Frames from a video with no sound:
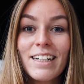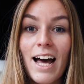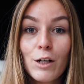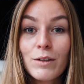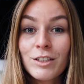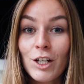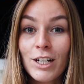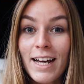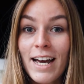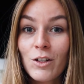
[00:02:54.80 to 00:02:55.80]
I always
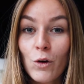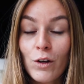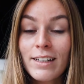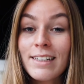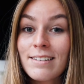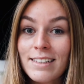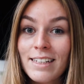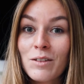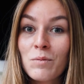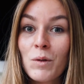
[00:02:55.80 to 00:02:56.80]
thought I had oily
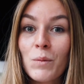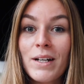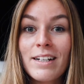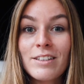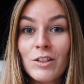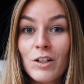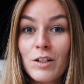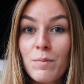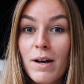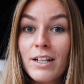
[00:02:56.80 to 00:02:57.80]
skin, but when I started
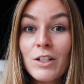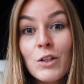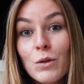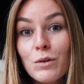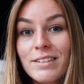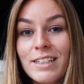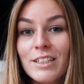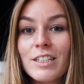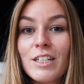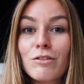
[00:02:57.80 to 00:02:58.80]
my new
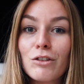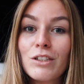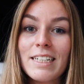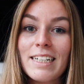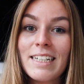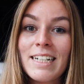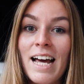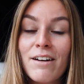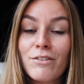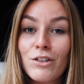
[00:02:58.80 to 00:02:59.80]
skincare routine
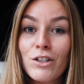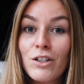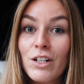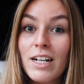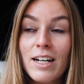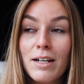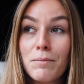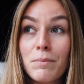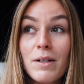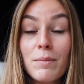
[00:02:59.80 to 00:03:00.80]
after
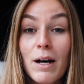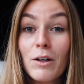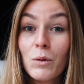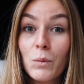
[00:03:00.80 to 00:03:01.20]
about a